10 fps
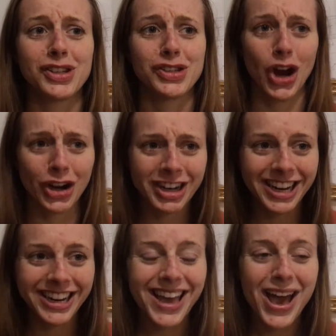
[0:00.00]
of
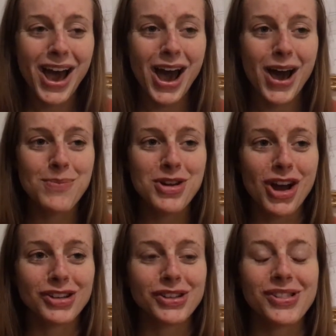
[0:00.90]
disheartening,
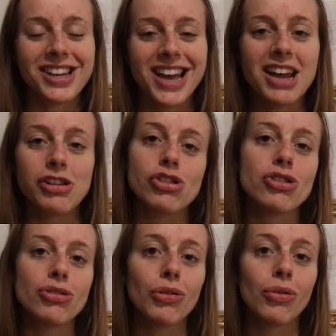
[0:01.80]
but also then I
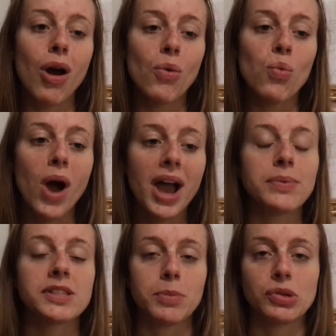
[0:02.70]
knew
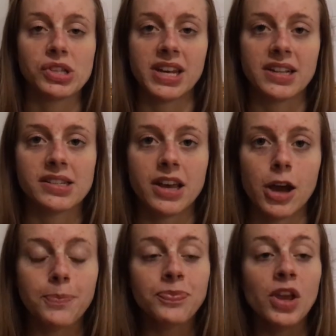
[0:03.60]
why I was supposed to dance
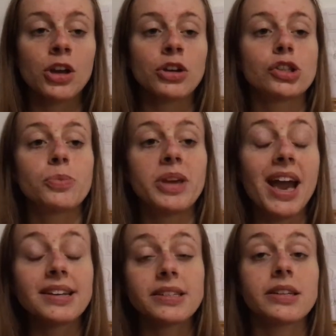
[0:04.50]
there. So
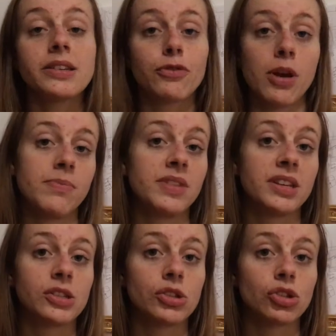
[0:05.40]
we exited from
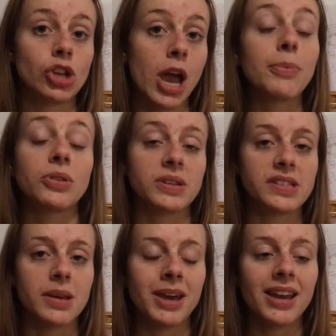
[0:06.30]
this chapel
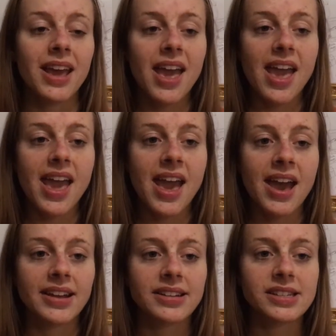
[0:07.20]
exhibit,
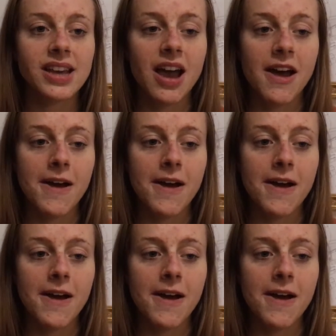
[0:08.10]
and